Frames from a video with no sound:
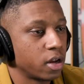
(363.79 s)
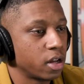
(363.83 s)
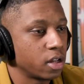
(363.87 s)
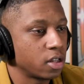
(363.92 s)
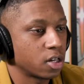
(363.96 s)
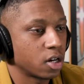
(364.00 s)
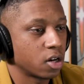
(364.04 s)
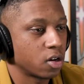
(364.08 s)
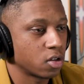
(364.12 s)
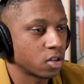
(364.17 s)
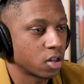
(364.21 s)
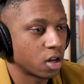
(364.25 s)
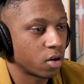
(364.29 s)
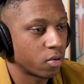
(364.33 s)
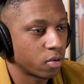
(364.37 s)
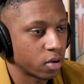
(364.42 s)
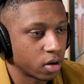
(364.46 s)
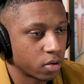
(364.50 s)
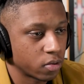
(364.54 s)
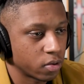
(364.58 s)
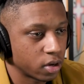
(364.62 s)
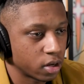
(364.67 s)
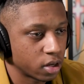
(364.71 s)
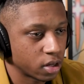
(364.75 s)
He told y'all
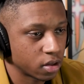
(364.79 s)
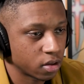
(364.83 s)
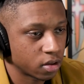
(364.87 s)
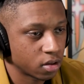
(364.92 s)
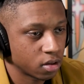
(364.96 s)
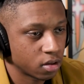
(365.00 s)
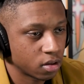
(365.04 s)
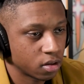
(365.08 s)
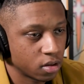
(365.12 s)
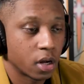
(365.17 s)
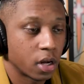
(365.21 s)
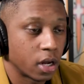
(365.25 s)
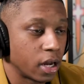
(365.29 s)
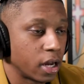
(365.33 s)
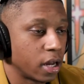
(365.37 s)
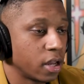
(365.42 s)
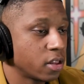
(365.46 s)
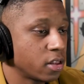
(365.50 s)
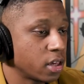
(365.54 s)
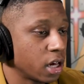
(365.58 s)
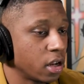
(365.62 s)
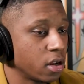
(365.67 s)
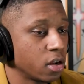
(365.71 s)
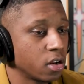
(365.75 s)
what it was. Uh,
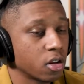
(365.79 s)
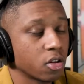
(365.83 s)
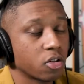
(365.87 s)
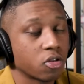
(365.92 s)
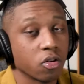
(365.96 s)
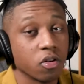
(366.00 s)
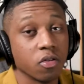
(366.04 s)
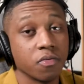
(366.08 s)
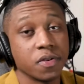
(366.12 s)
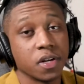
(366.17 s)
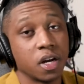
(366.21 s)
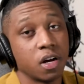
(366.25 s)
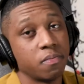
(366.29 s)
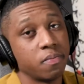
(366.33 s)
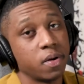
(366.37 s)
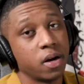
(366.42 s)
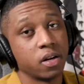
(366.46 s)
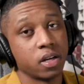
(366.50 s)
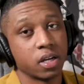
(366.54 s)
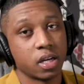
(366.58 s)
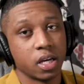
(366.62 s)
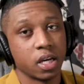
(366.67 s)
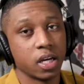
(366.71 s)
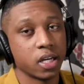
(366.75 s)
he telling the truth though, bro.
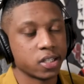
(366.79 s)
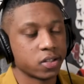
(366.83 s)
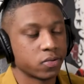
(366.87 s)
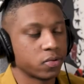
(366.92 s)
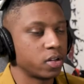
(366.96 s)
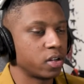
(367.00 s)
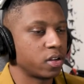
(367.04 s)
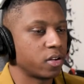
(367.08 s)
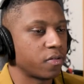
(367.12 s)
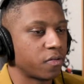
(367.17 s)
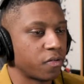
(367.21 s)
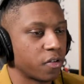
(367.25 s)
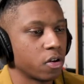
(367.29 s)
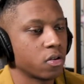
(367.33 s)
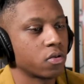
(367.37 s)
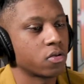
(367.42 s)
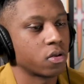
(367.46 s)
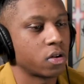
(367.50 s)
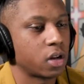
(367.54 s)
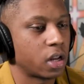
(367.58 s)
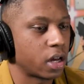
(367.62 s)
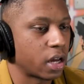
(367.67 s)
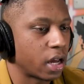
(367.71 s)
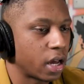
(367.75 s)
The kid's really the
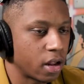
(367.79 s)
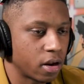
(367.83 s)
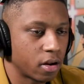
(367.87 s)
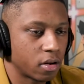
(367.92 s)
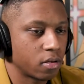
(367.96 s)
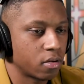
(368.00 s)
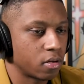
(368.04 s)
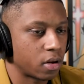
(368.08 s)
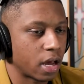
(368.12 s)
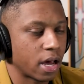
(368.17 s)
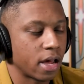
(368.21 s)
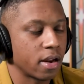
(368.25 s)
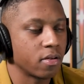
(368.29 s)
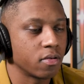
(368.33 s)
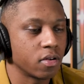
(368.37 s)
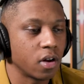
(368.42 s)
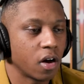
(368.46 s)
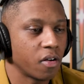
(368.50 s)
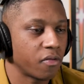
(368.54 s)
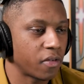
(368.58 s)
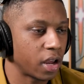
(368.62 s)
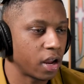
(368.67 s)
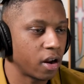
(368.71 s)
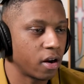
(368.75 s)
future. Like I don't, I don't
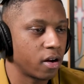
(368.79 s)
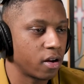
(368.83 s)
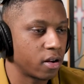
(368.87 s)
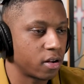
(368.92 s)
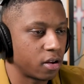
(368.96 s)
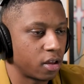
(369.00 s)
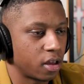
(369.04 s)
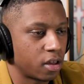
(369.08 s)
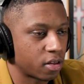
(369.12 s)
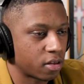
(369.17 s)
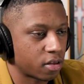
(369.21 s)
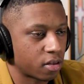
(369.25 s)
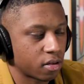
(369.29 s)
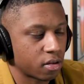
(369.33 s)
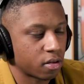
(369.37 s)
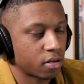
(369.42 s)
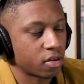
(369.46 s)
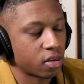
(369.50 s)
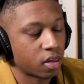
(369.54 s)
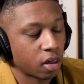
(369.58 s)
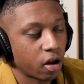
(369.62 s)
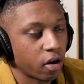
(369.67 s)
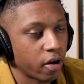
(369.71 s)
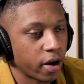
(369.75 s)
know if Eren is
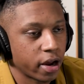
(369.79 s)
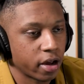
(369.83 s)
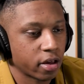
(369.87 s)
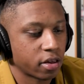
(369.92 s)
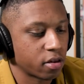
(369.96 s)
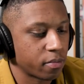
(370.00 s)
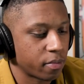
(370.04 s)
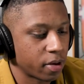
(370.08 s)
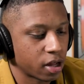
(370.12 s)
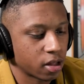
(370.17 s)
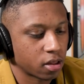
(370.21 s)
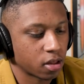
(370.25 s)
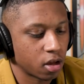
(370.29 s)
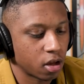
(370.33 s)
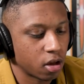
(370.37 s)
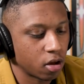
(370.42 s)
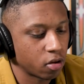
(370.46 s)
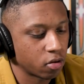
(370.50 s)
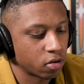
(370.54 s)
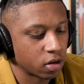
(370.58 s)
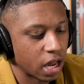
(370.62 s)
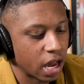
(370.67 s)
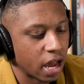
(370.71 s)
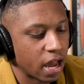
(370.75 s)
serious about the
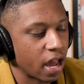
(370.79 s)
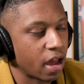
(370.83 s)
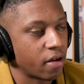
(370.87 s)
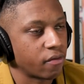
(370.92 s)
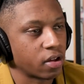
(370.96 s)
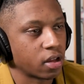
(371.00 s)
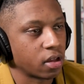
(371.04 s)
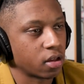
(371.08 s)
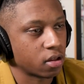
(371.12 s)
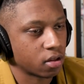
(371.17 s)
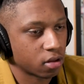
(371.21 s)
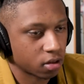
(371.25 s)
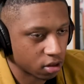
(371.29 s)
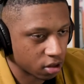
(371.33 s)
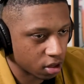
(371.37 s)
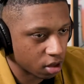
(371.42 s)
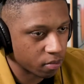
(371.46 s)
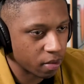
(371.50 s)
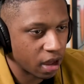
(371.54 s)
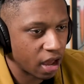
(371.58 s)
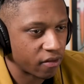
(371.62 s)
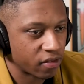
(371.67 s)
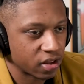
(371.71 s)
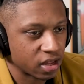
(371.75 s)
whole not having
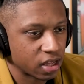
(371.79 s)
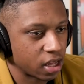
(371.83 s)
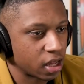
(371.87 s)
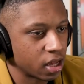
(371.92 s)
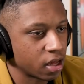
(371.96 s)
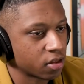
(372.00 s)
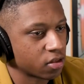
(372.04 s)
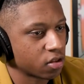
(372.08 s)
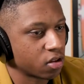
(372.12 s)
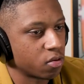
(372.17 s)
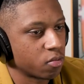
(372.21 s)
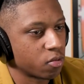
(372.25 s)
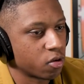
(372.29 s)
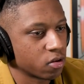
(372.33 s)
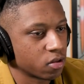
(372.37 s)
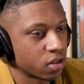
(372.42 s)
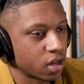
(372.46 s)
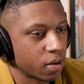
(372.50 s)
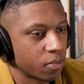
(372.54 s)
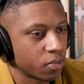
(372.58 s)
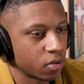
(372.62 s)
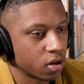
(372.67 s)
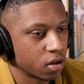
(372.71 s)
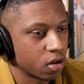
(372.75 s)
them having kids no more
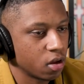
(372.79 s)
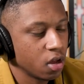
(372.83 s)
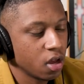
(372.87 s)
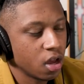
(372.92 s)
type of deal.